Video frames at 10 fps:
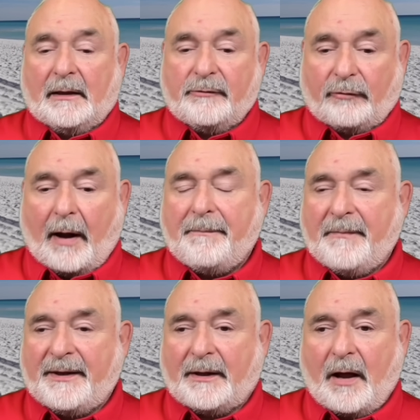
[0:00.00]
drop them
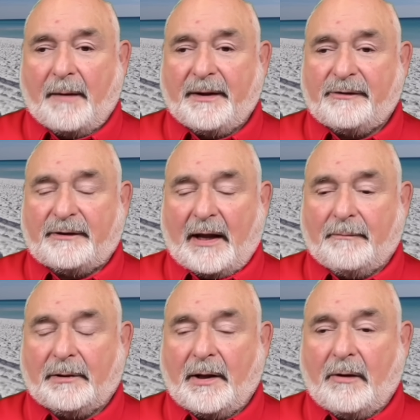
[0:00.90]
in the comments
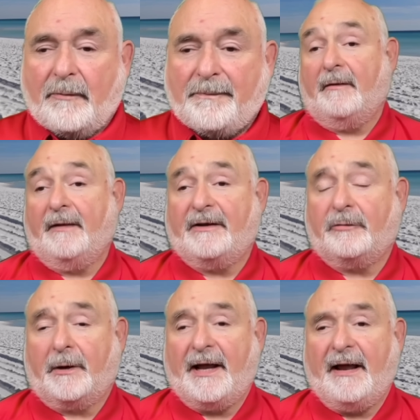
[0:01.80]
down below. That's
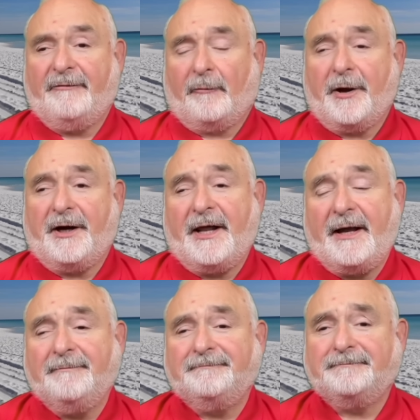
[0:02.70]
what I have for you today.